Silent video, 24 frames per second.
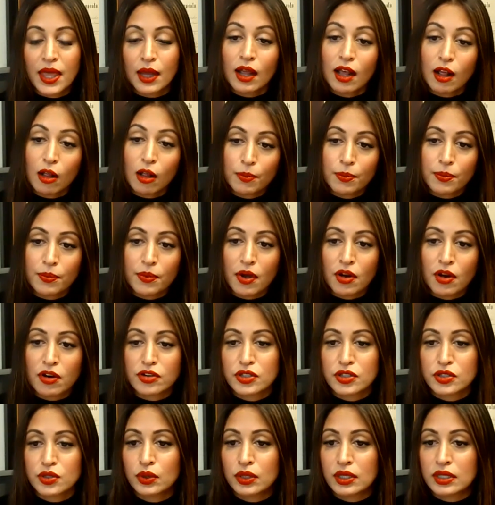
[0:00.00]
help our
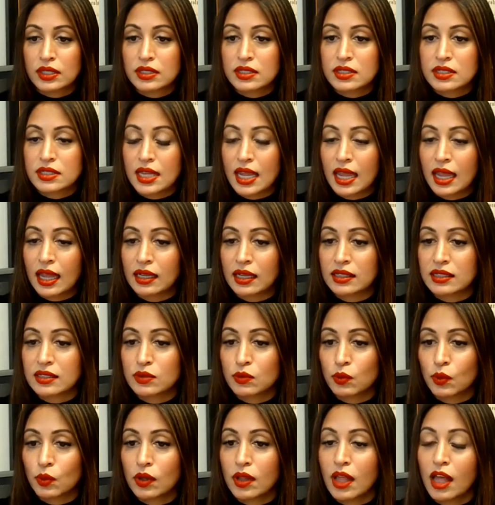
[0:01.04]
students and
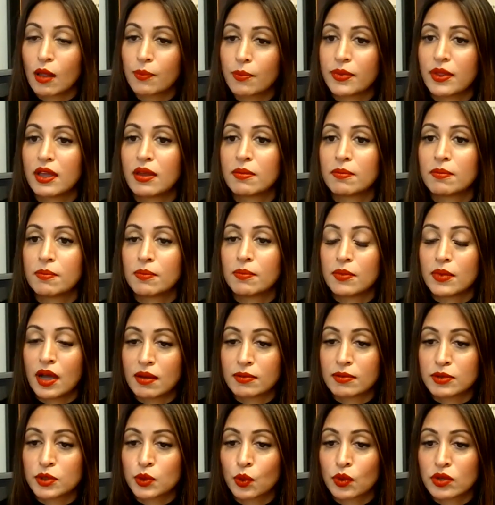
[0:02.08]
will help them
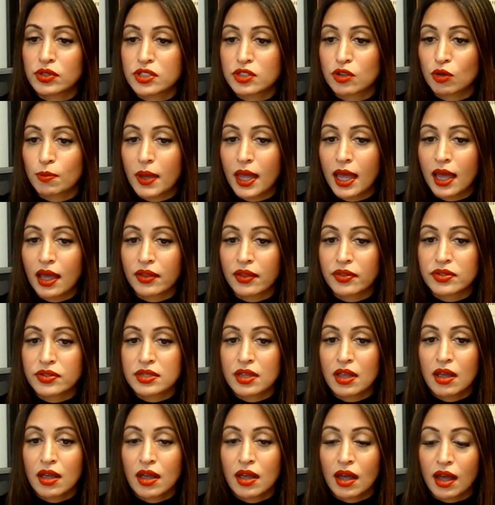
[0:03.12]
towards their paths
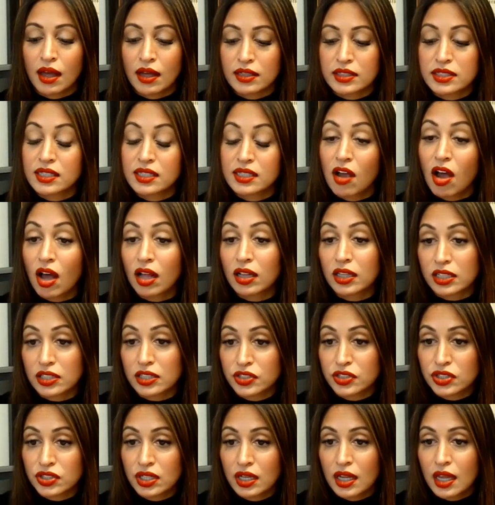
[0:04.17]
to
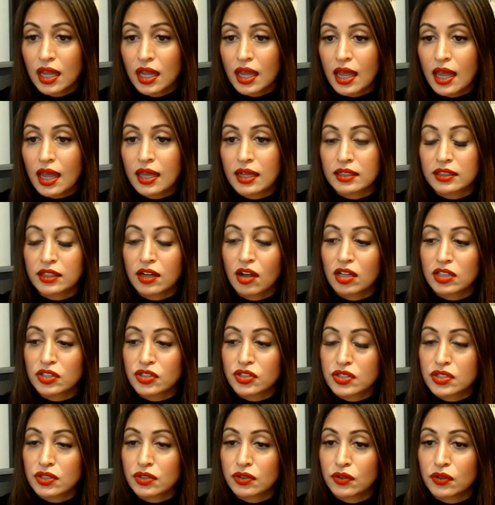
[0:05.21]
college. And
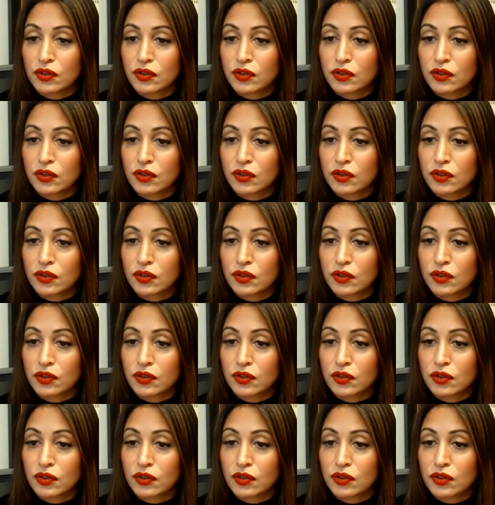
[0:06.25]
colleges and